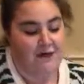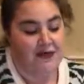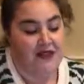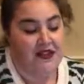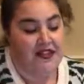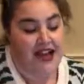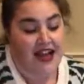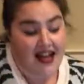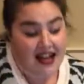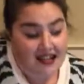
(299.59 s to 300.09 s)

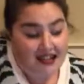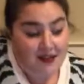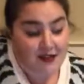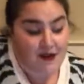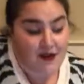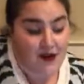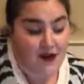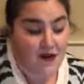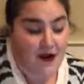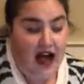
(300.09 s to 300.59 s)
Yeah,
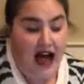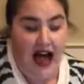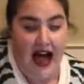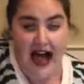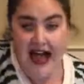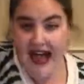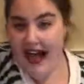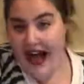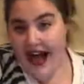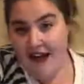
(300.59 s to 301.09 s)
so
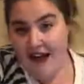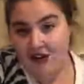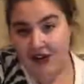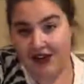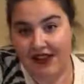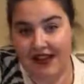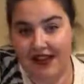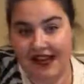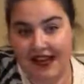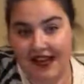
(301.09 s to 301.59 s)
I
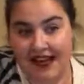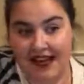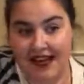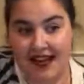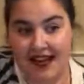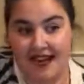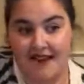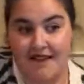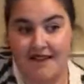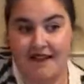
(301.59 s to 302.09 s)
actually
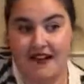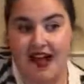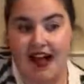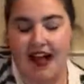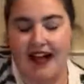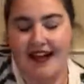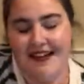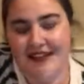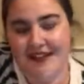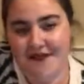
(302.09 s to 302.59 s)

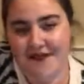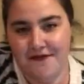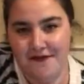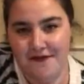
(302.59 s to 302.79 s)
kind of,